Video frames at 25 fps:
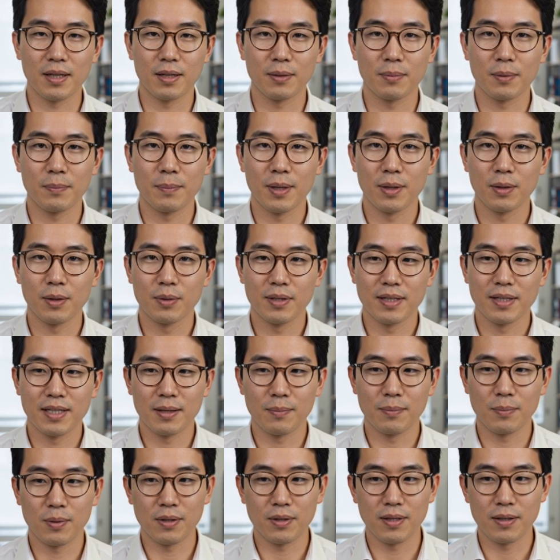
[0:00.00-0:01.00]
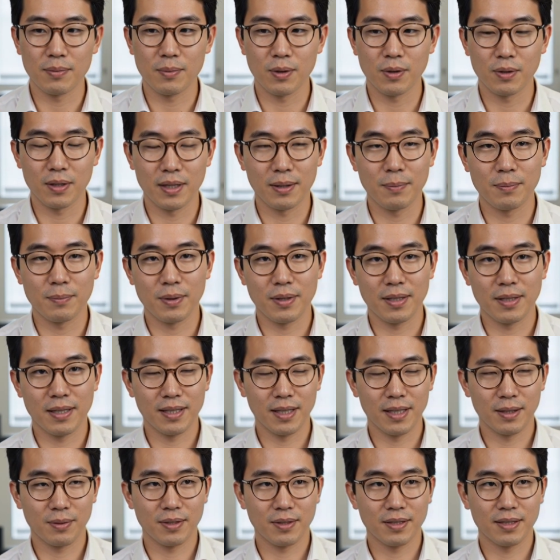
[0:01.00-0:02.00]
but by who assembles the most
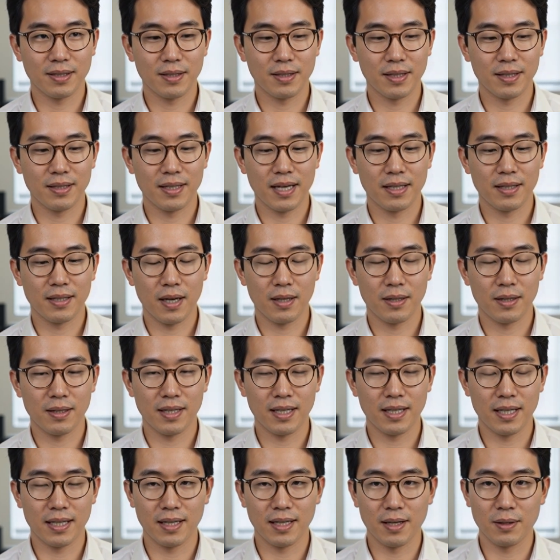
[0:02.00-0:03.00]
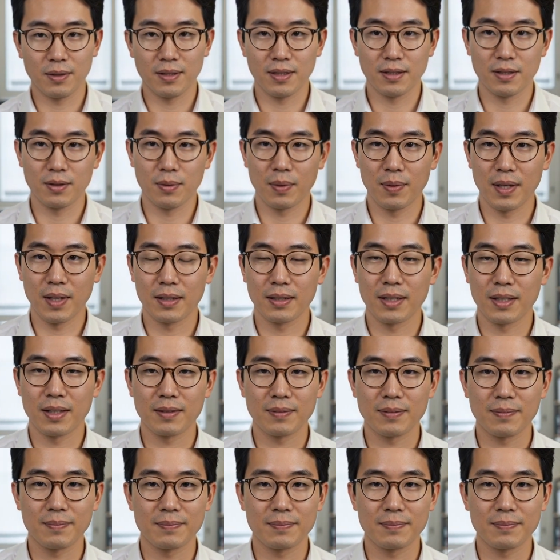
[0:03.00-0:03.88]
complete and resilient technology ecosystem around it.